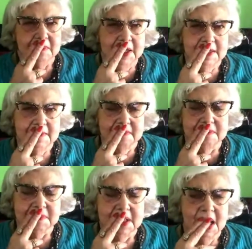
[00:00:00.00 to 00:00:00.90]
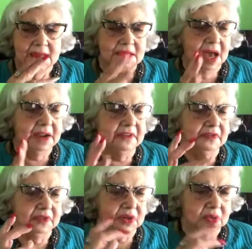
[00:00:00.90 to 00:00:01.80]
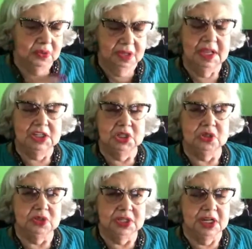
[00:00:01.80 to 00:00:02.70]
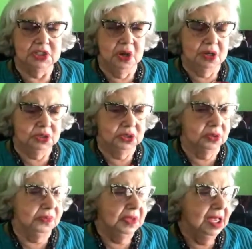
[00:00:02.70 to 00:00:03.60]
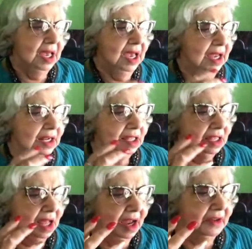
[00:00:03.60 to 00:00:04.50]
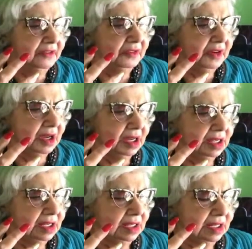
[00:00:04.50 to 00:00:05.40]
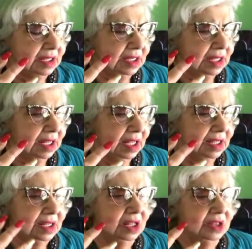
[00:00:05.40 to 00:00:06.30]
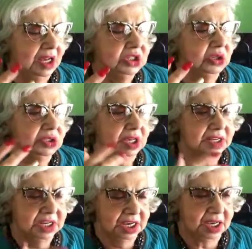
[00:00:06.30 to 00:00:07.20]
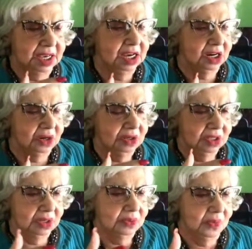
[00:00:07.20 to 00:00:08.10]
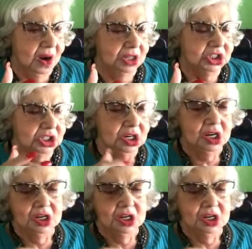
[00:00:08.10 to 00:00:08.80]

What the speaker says: But a lot of lecturers I talk to, and a lot of the lectures I watch,